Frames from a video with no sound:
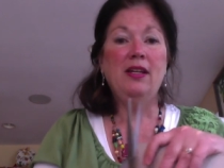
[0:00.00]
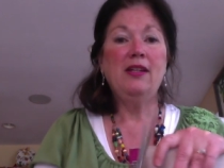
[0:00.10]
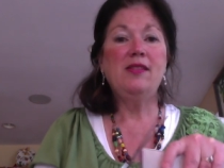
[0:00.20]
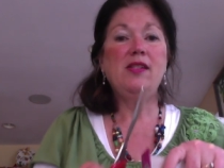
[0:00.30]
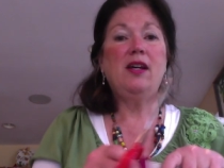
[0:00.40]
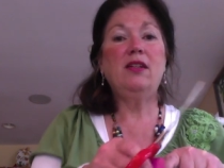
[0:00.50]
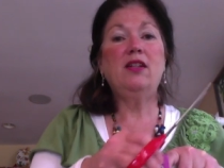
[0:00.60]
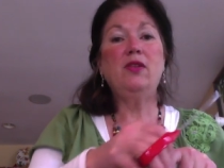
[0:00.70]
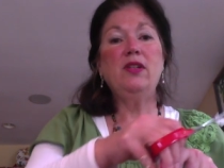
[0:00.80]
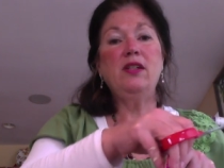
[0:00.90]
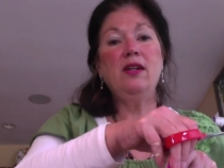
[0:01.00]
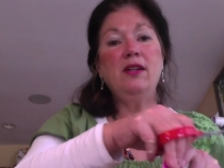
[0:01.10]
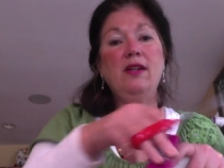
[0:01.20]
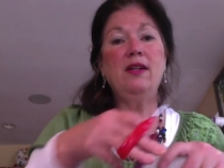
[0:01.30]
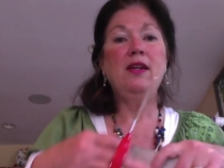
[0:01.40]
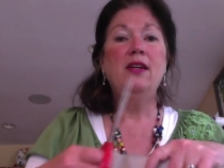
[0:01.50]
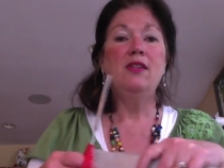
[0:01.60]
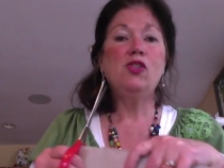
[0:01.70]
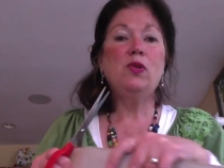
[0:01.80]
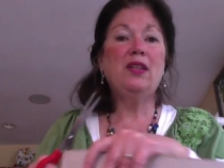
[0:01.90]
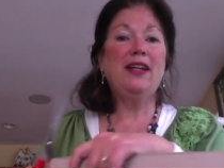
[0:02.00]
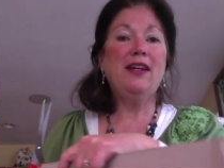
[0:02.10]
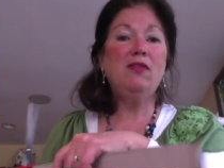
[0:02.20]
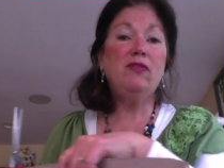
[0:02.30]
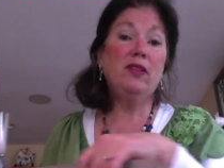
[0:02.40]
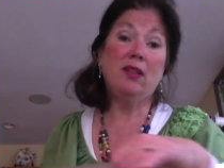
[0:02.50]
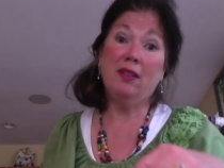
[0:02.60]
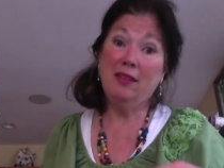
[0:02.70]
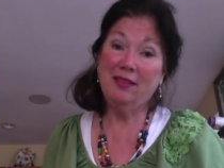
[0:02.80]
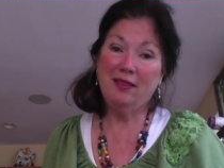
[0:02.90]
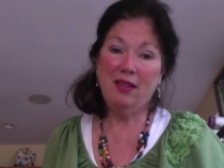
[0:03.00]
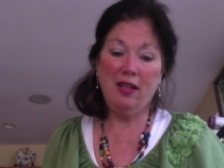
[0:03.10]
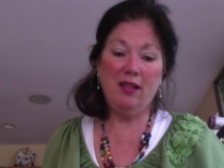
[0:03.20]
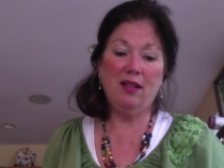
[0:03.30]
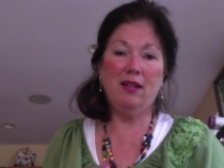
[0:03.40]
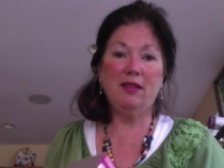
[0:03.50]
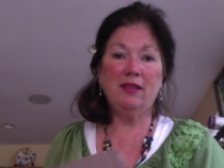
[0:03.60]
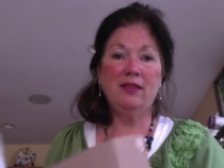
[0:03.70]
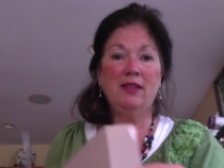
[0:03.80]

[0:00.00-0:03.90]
It's not going to a landfill, thank God.